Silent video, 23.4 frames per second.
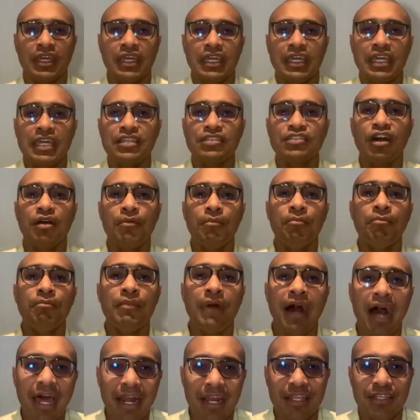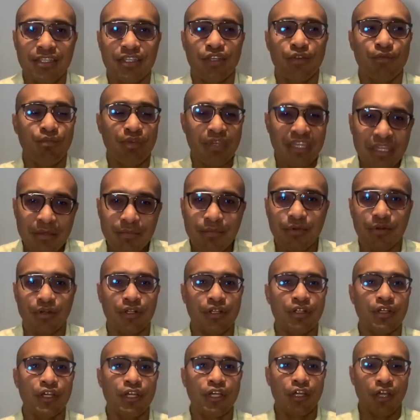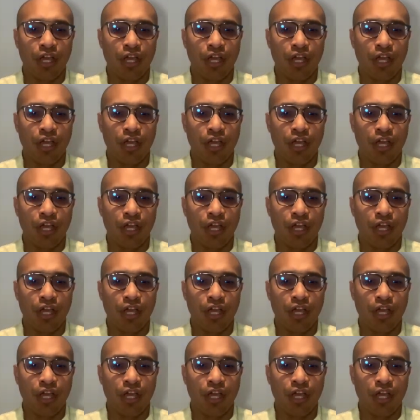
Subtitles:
He's not managing people